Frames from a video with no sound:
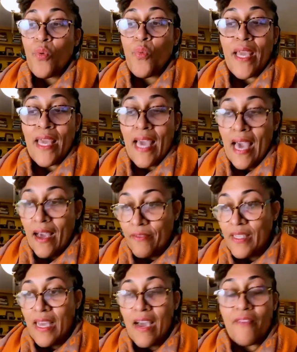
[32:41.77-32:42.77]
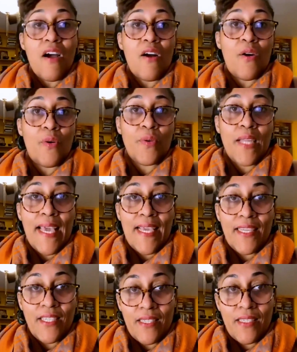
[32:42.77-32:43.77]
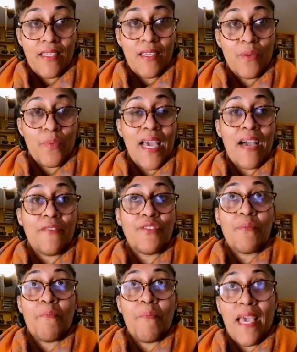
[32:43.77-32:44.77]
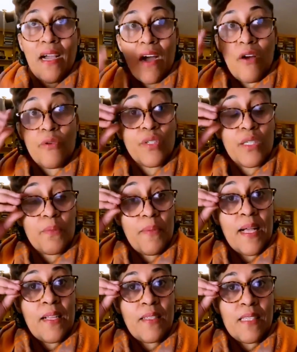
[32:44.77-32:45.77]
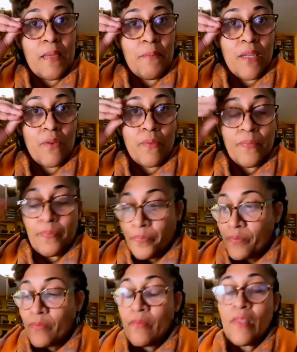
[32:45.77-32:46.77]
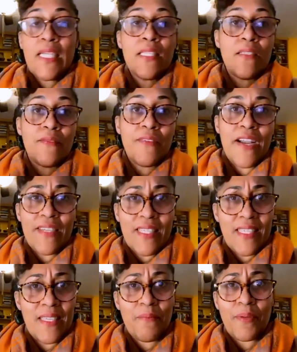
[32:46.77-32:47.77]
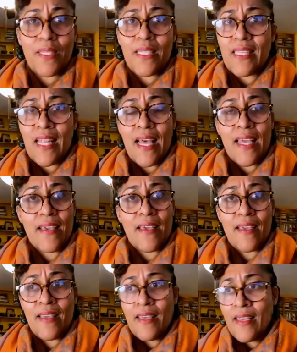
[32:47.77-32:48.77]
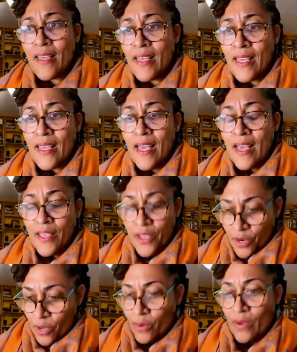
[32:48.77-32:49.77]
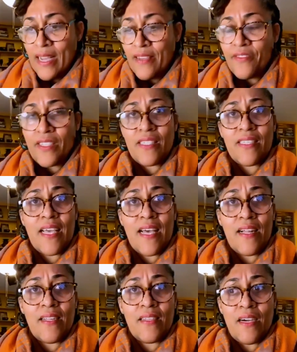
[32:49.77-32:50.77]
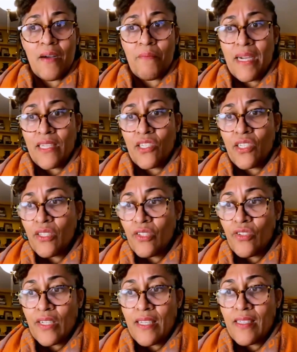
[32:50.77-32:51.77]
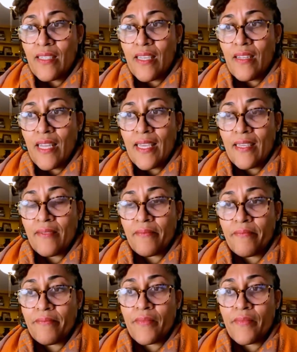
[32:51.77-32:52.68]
we have to have our own agency. We have to make our own spells. I mean, it's very simple. It's like, I even tell my children, I said, like,